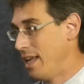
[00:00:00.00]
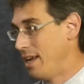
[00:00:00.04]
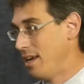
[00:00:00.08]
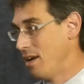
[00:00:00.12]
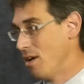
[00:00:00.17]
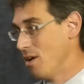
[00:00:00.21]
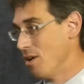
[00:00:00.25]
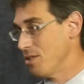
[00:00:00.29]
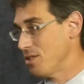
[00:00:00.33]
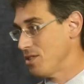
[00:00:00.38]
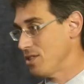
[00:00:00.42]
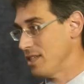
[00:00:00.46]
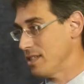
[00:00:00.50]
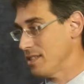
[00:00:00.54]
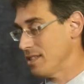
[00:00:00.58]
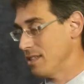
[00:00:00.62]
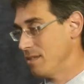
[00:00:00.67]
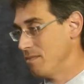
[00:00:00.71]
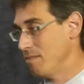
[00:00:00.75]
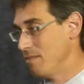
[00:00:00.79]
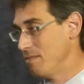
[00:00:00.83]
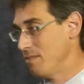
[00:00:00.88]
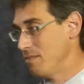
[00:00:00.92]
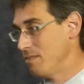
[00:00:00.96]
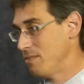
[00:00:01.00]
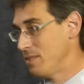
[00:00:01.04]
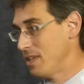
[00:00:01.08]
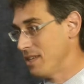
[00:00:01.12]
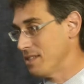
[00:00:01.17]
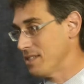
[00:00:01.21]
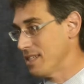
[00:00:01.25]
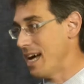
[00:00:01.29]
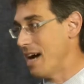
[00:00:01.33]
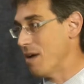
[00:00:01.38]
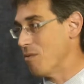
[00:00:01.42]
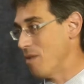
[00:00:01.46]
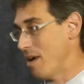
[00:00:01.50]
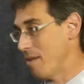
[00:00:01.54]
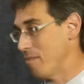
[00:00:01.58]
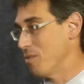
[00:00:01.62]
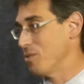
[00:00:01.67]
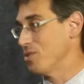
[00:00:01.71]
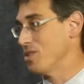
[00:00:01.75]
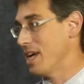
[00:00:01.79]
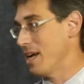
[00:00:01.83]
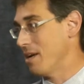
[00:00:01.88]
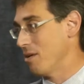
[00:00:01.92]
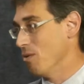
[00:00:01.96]
our system does not
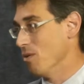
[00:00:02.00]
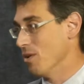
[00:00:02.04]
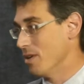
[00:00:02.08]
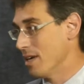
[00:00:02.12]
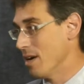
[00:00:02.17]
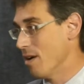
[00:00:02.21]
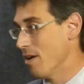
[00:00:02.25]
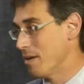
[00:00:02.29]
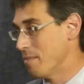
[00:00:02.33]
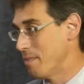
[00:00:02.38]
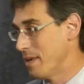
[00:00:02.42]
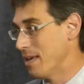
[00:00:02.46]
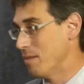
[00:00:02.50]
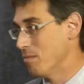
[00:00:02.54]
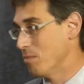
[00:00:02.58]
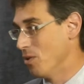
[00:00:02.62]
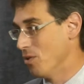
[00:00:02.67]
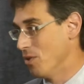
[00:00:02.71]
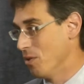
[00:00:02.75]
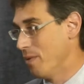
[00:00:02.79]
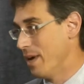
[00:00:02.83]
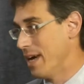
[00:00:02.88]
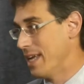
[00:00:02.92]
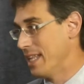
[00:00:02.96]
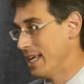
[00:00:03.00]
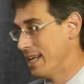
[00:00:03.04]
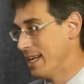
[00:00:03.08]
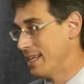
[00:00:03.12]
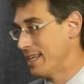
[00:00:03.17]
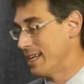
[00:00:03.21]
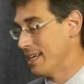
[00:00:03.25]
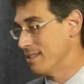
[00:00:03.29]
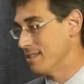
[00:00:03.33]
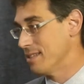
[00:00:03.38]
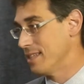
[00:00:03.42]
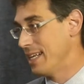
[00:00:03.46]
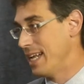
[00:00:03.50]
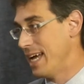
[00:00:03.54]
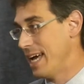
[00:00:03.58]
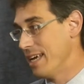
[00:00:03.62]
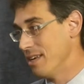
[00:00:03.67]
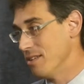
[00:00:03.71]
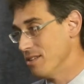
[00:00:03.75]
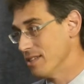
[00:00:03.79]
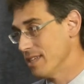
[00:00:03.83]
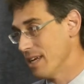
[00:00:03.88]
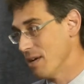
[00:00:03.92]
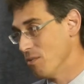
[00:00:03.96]
represent ordinary people in the way that it does today,
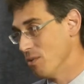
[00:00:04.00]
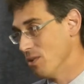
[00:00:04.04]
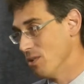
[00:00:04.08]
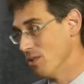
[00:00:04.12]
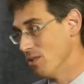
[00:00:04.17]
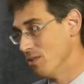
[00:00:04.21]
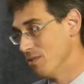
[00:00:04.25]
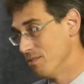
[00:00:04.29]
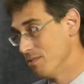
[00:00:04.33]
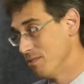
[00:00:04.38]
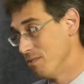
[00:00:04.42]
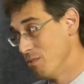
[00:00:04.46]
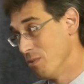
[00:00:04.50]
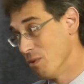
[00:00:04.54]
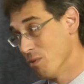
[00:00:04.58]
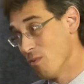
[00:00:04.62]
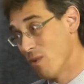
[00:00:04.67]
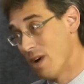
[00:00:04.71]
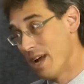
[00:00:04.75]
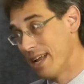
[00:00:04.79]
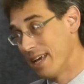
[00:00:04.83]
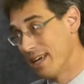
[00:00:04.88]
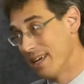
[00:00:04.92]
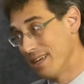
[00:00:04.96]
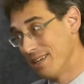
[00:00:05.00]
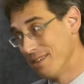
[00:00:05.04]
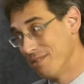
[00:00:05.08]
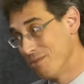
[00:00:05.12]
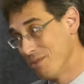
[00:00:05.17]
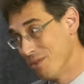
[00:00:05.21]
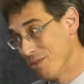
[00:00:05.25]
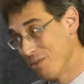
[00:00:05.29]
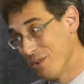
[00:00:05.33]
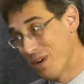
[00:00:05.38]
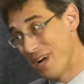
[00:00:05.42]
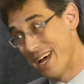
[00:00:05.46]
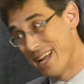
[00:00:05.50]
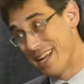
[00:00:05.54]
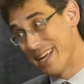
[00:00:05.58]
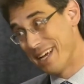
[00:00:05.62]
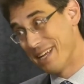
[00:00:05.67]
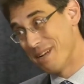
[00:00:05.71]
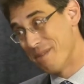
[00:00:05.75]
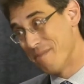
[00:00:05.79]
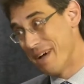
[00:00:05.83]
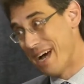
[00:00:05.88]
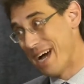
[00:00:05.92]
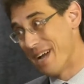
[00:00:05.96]
you say, well, we're heading
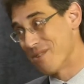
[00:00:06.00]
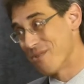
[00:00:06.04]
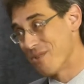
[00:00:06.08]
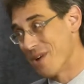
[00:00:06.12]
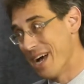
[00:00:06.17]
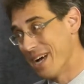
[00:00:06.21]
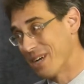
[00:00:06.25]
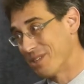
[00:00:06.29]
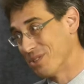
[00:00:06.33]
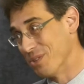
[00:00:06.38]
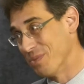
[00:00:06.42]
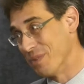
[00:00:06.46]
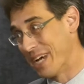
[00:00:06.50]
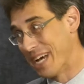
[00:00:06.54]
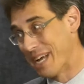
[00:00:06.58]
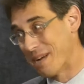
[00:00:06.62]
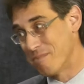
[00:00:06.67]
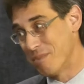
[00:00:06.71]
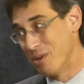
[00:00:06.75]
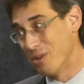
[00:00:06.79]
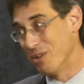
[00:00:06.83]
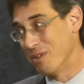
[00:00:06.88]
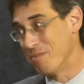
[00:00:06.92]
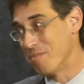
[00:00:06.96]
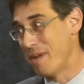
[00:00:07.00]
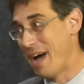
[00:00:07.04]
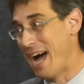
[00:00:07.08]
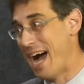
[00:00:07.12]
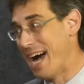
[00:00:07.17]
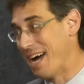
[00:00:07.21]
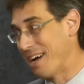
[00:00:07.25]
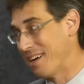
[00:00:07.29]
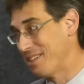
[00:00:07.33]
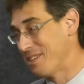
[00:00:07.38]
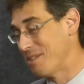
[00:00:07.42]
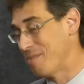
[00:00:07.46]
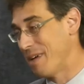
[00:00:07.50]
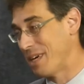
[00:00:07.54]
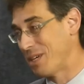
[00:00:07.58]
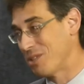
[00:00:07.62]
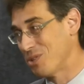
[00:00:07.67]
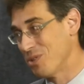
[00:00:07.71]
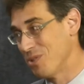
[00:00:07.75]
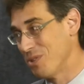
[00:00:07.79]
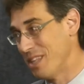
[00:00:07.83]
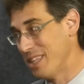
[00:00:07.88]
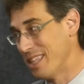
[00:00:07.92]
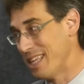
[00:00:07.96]
in a bad direction. We got to pull it back to make
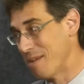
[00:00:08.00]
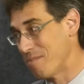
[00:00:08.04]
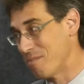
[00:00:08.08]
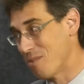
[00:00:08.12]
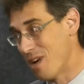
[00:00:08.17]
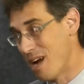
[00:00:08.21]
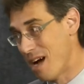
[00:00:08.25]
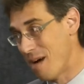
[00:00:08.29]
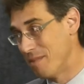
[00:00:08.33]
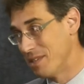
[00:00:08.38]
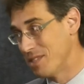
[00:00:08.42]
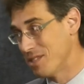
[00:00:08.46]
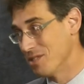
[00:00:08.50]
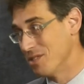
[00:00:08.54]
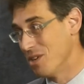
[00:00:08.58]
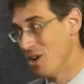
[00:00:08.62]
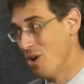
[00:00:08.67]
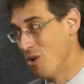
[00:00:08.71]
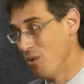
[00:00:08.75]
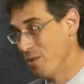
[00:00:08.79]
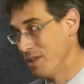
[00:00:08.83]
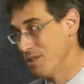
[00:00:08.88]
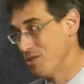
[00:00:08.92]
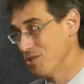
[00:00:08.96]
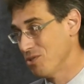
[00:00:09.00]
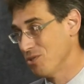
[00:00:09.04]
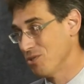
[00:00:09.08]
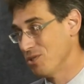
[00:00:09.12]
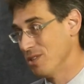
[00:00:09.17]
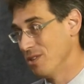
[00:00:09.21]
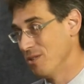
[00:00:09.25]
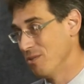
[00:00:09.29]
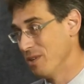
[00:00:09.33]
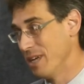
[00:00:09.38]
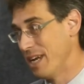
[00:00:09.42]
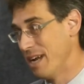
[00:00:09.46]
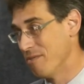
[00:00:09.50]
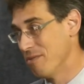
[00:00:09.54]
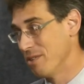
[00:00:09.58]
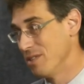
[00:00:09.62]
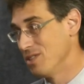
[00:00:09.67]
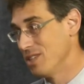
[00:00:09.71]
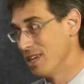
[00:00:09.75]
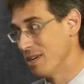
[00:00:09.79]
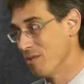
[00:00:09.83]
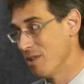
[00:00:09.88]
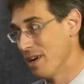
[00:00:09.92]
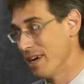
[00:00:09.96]
sure that that promise is always true in every
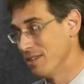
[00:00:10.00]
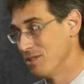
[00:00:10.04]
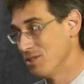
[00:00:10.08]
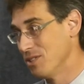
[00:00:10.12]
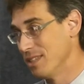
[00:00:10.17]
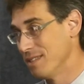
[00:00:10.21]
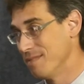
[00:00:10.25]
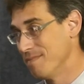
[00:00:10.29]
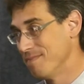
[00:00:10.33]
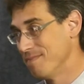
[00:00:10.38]
generation.